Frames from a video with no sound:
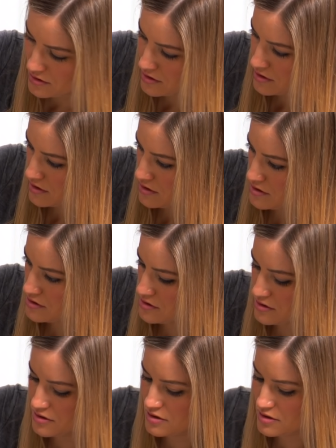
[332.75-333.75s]

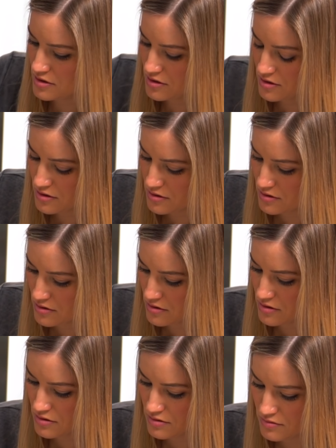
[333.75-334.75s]

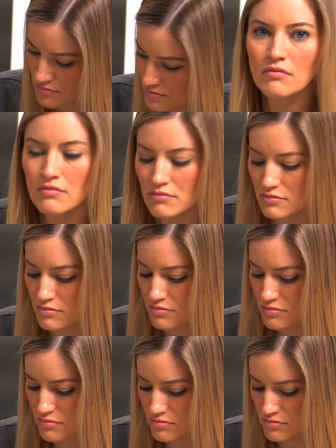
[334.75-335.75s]

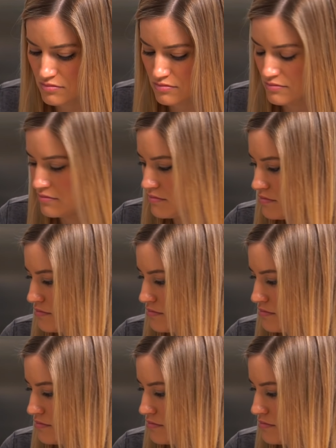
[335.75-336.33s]
No words are spoken by the person on screen.